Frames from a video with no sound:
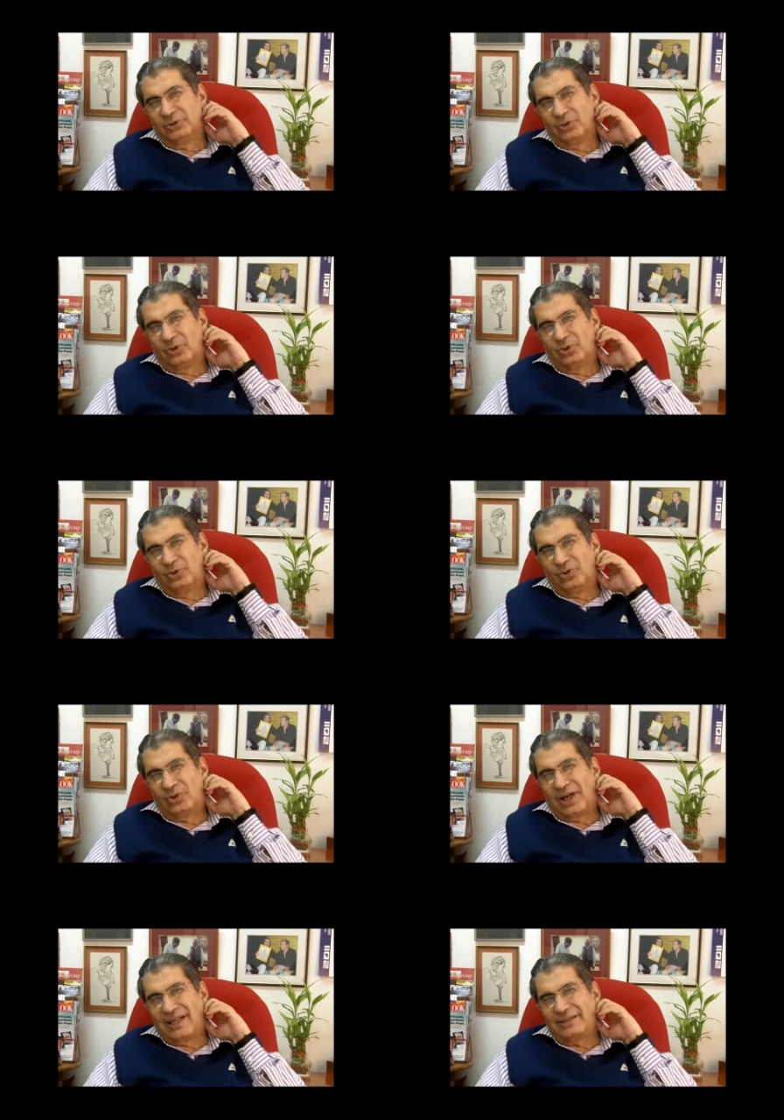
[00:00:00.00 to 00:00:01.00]
So
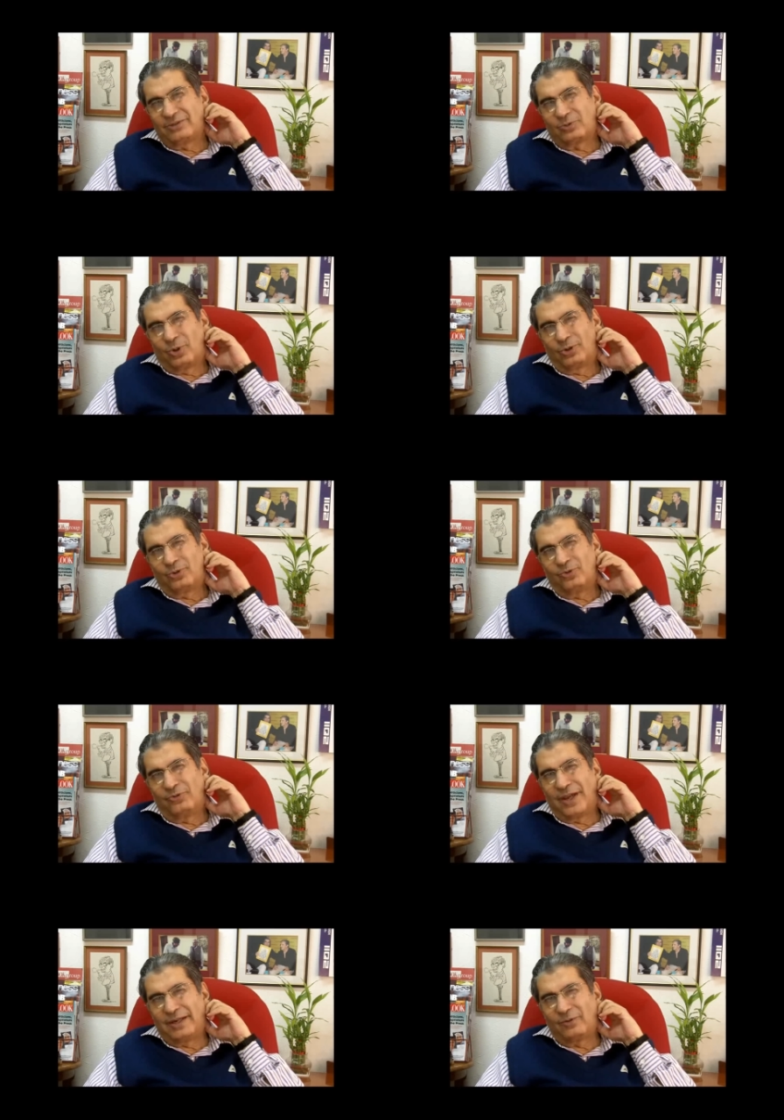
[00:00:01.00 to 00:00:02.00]
I just want to
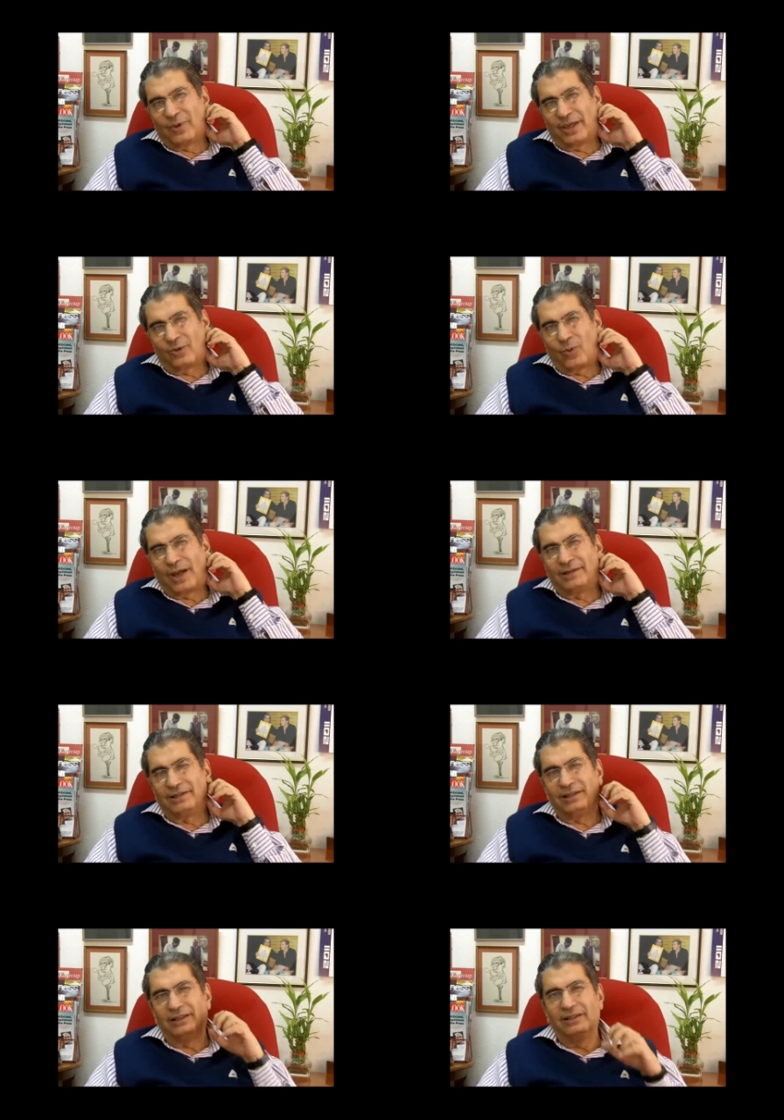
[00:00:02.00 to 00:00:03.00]
fade away
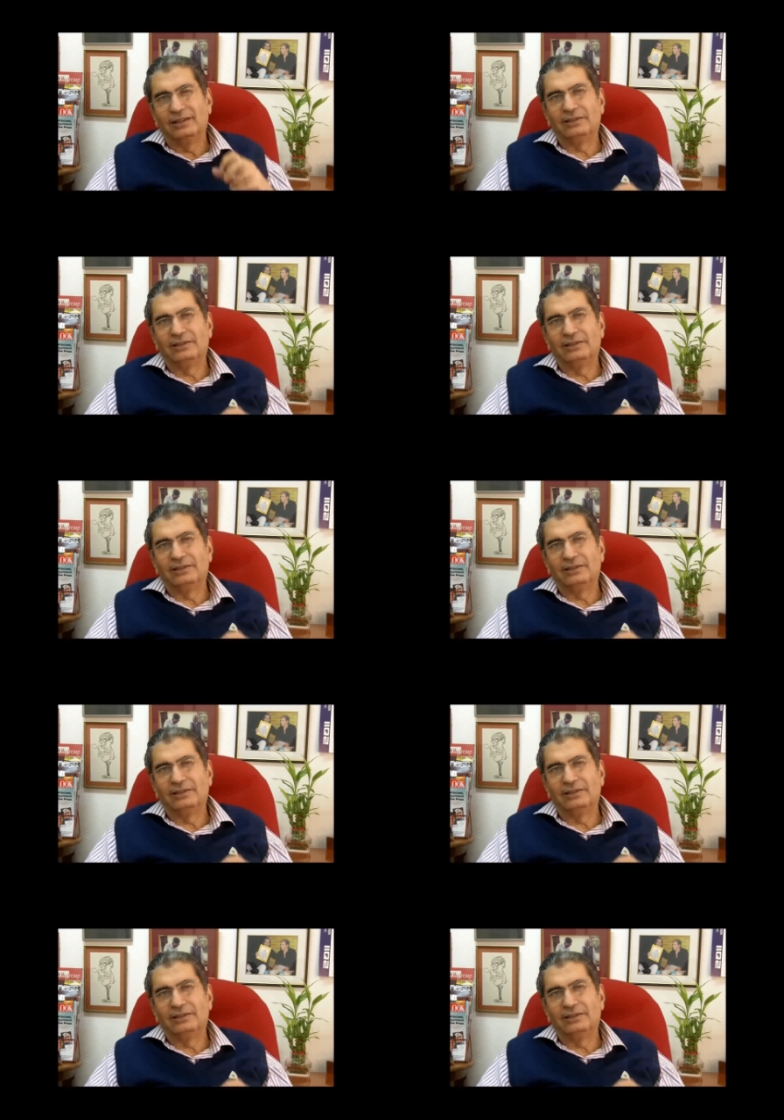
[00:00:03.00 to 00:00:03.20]
quietly.